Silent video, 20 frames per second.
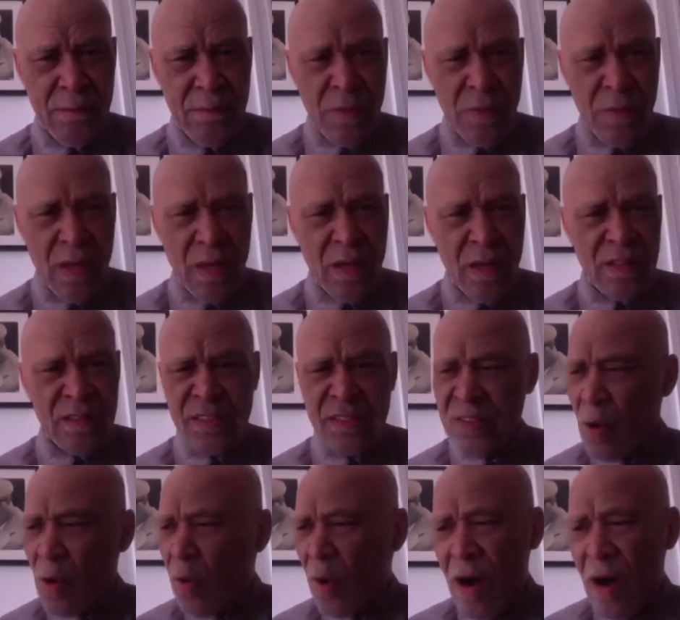So
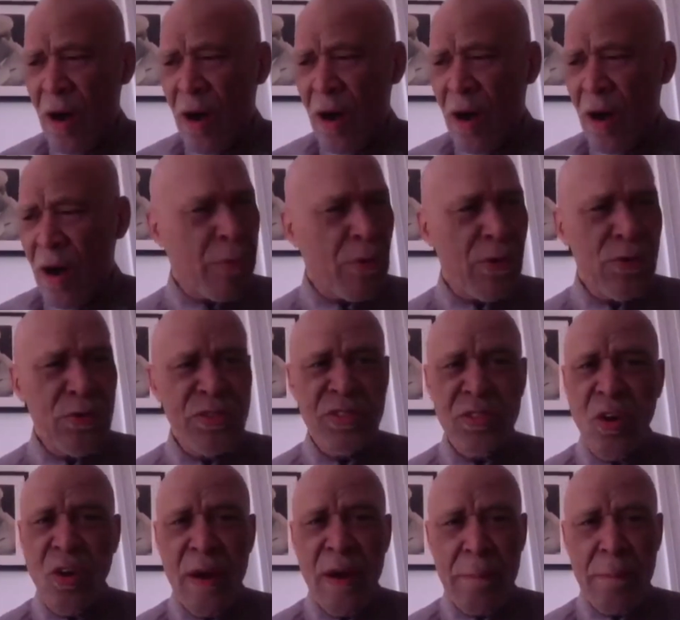often people who saw
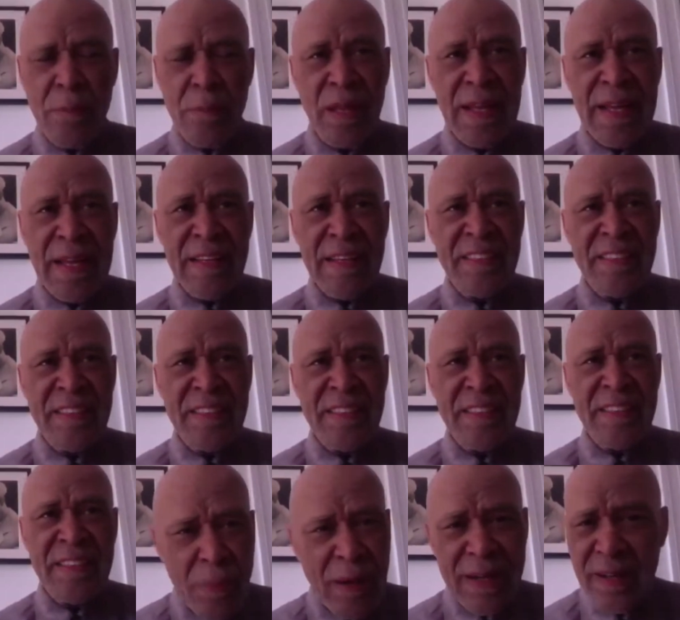him play said, oh
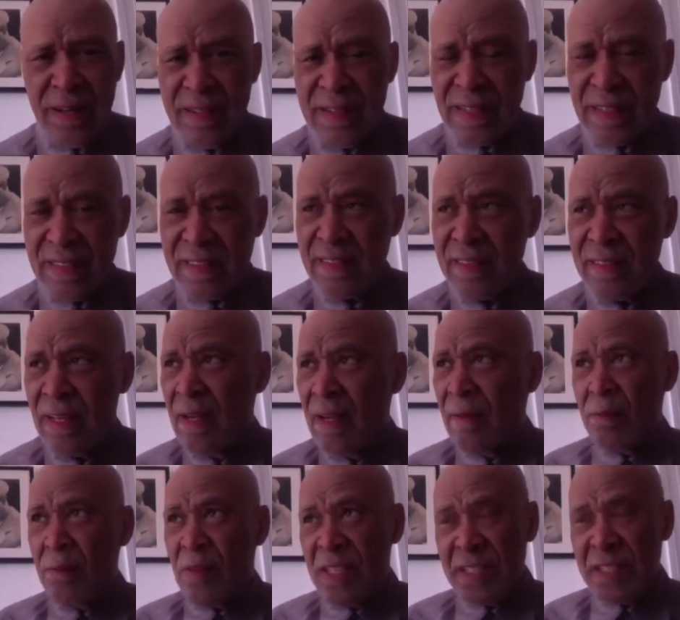my goodness,
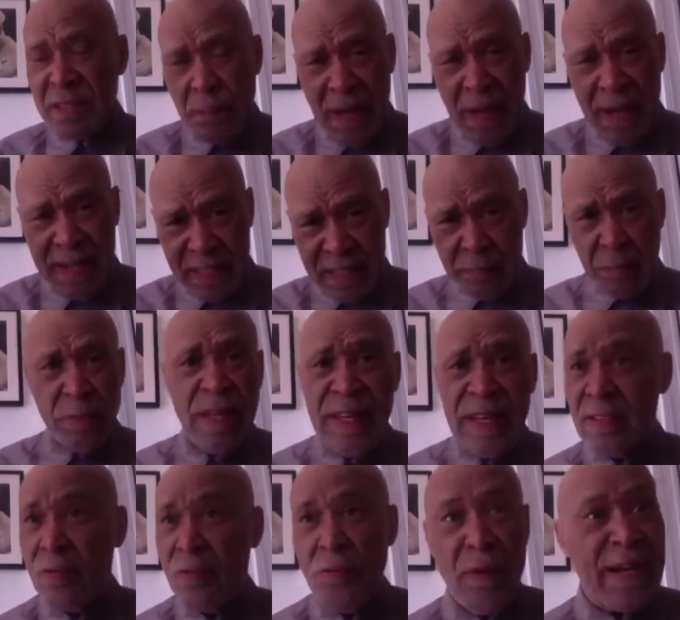this man is playing
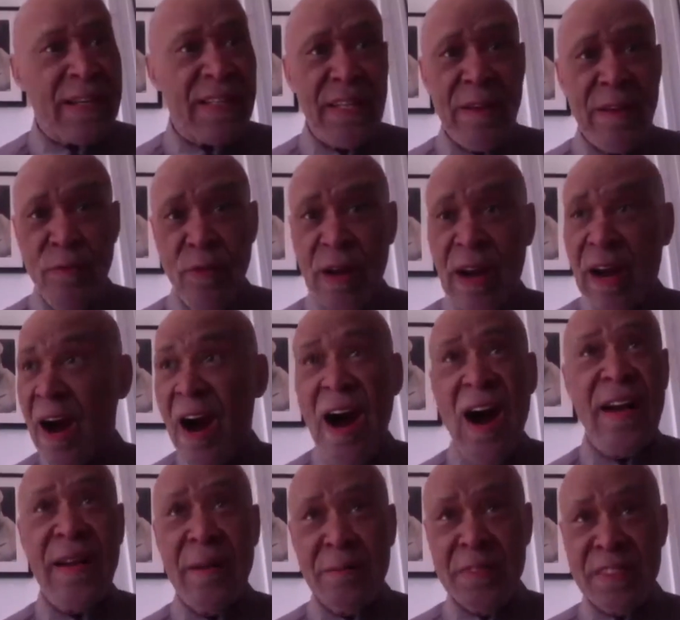directly for God
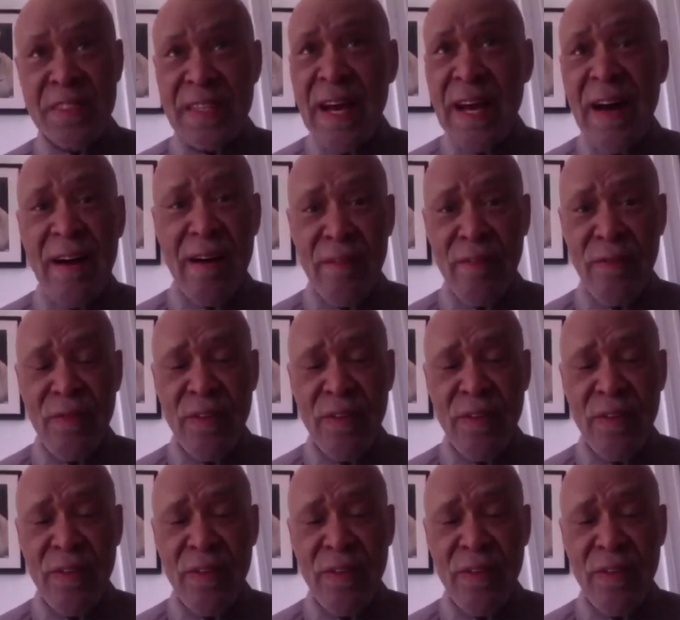himself.